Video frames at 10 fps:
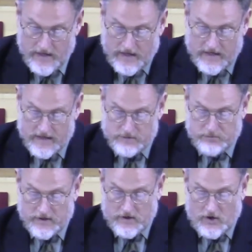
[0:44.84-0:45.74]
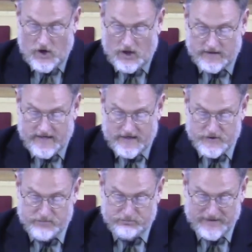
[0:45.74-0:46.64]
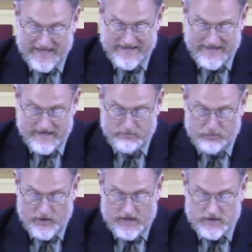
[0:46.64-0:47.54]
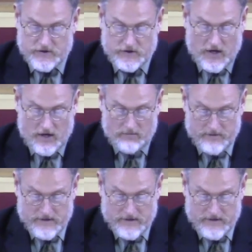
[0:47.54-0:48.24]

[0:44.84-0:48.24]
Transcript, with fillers: It has been called a splendid praise psalm.